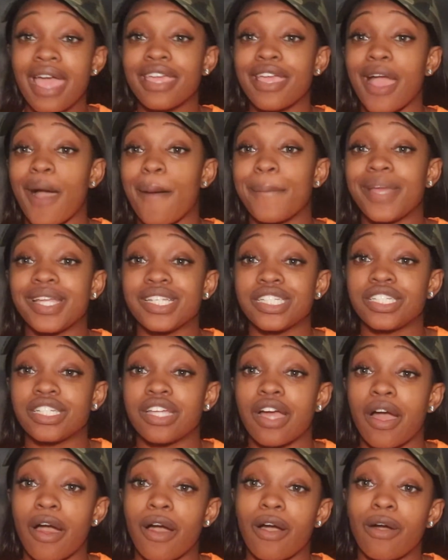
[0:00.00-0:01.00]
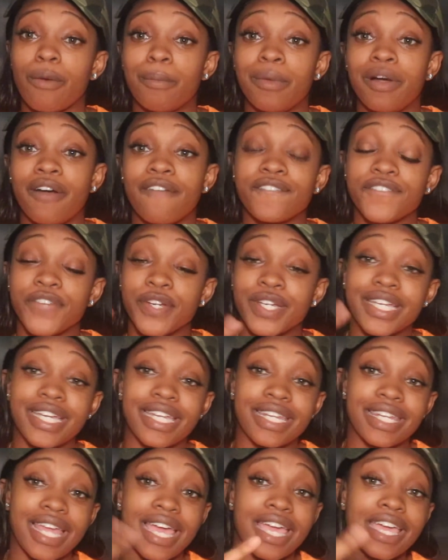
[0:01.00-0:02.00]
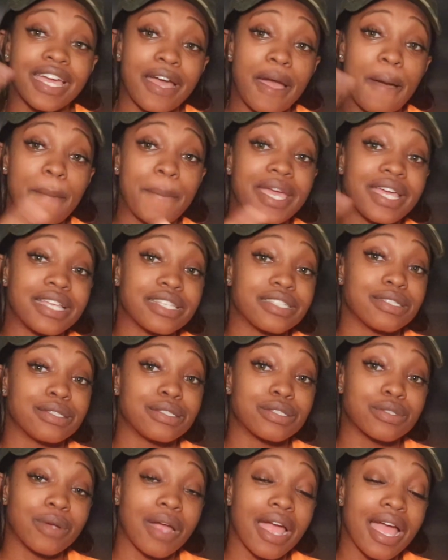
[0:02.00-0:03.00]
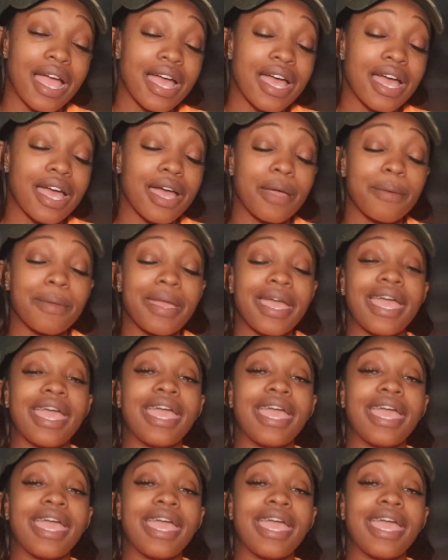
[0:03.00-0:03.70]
Y'all make sure y'all motherfucking like, comment, and subscribe.